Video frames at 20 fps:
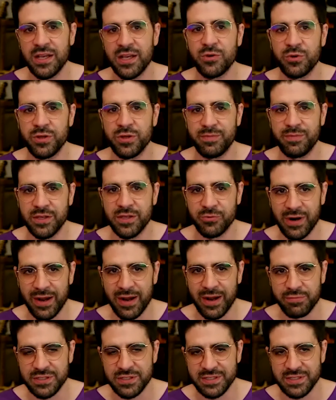would be
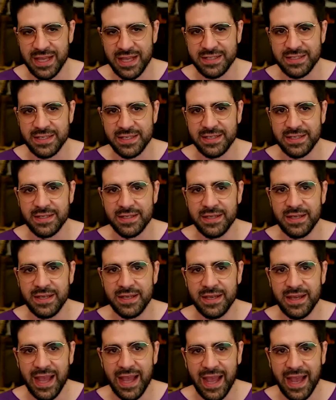represented
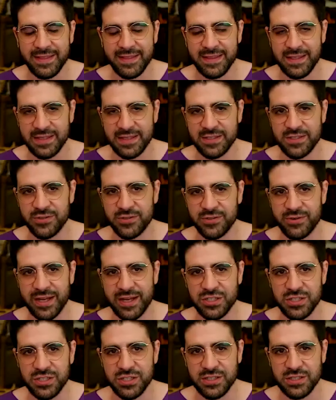at the insurrection.